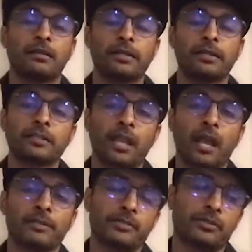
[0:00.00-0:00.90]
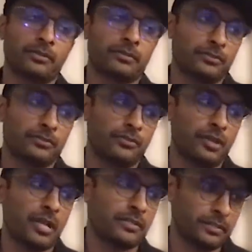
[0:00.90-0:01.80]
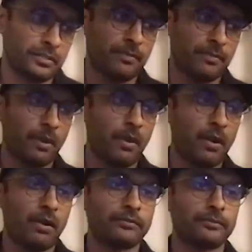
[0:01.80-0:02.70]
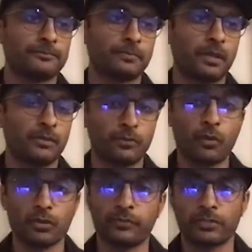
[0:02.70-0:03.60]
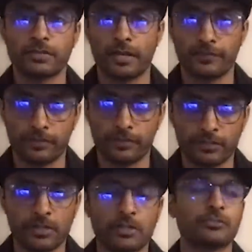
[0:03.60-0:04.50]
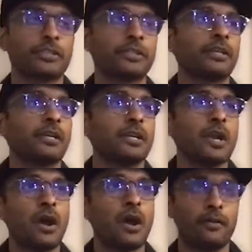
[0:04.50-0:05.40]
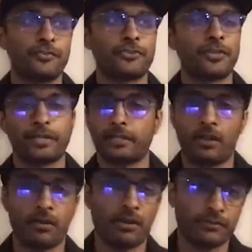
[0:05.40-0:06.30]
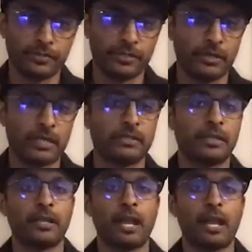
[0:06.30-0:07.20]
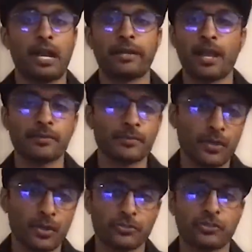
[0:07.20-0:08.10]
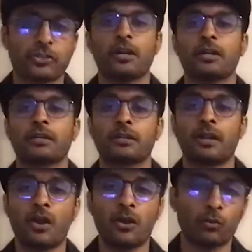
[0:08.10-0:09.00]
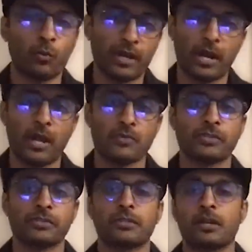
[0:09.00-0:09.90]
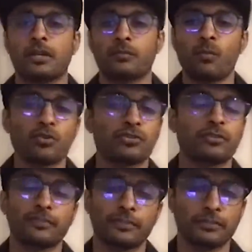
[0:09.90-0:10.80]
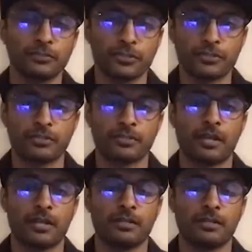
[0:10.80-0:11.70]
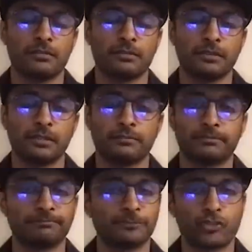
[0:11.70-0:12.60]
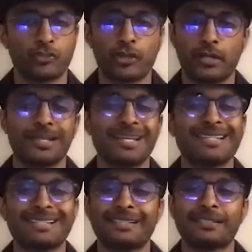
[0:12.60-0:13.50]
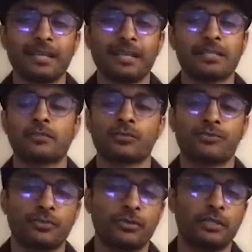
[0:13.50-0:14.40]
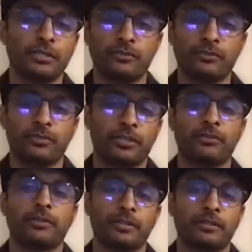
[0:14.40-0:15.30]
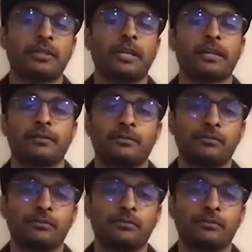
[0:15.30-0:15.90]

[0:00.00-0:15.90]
the Indian government took the drastic step of, of course, for the safety of the country, of shutting down everything, right? They had Amazon shut, all warehousing started, most of the logistics started, uh, shut, unless it was really, really critical, like